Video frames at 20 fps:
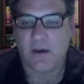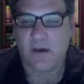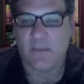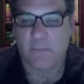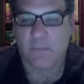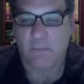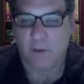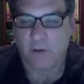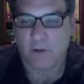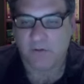
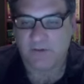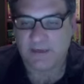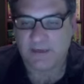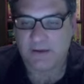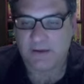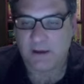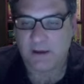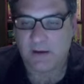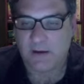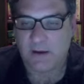
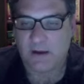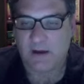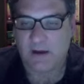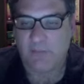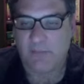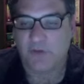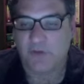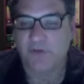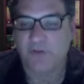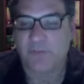
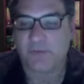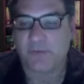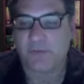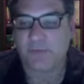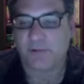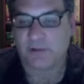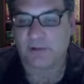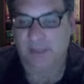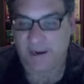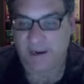multiple
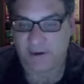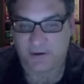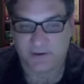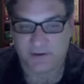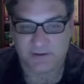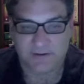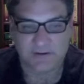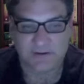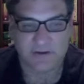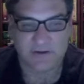
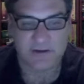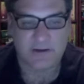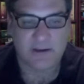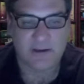players.